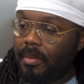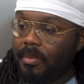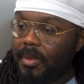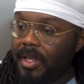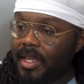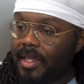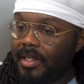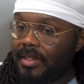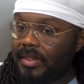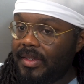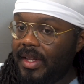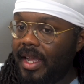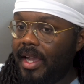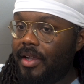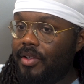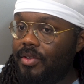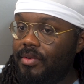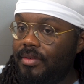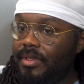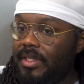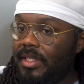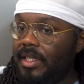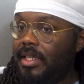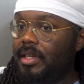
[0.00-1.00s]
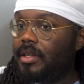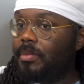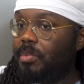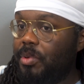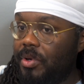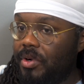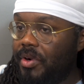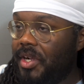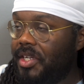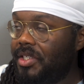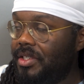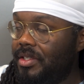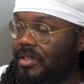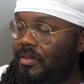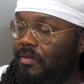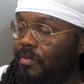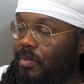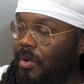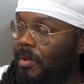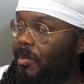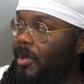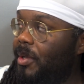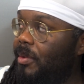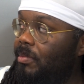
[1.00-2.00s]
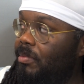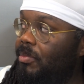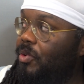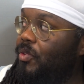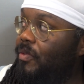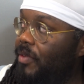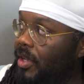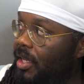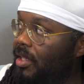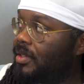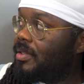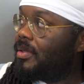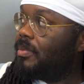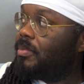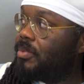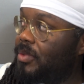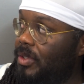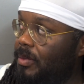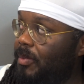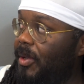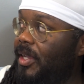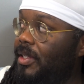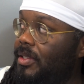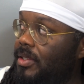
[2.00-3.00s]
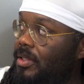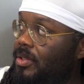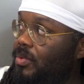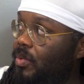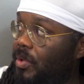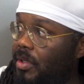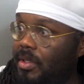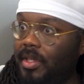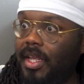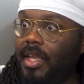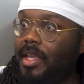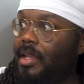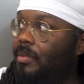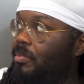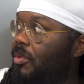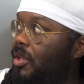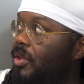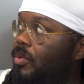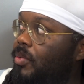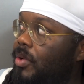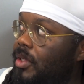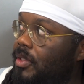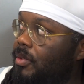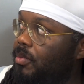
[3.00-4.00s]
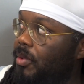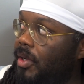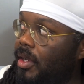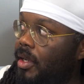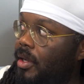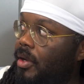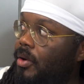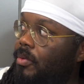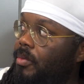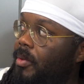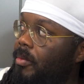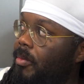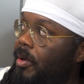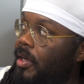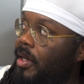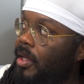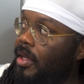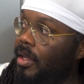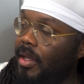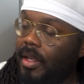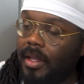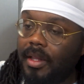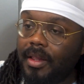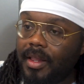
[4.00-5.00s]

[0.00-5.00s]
because now you've seen a progression of women moving into spaces where they can be the ones bringing home the money.